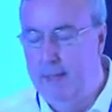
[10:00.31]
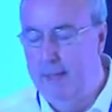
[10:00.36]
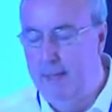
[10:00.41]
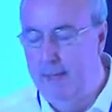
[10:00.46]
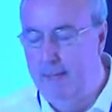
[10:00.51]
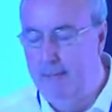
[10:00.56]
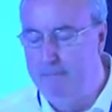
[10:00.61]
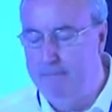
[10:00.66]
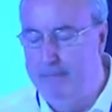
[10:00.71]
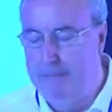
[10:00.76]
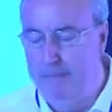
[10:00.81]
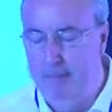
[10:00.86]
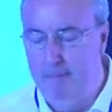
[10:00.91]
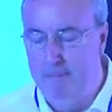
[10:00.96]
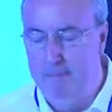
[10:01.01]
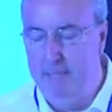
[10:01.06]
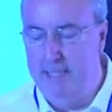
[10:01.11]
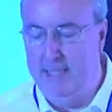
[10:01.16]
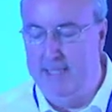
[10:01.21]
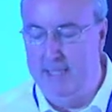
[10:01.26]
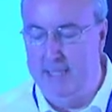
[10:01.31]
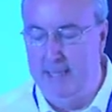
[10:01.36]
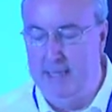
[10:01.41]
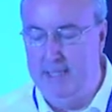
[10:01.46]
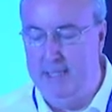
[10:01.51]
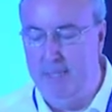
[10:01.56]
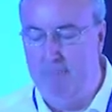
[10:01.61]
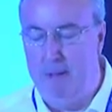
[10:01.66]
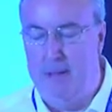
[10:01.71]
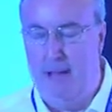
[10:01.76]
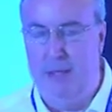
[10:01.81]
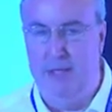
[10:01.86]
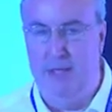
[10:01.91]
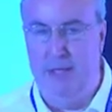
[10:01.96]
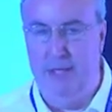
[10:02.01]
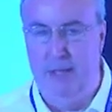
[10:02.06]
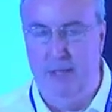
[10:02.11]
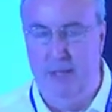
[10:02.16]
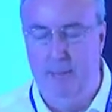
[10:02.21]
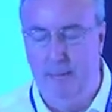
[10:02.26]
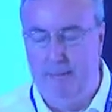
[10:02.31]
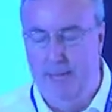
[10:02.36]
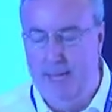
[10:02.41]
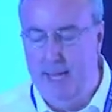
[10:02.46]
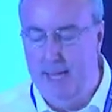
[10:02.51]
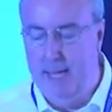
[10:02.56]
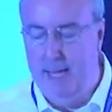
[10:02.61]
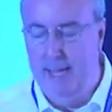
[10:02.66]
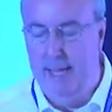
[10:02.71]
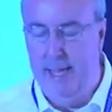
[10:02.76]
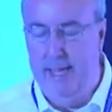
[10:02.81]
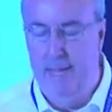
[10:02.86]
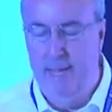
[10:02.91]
particularly places like Japan, Germany, Italy,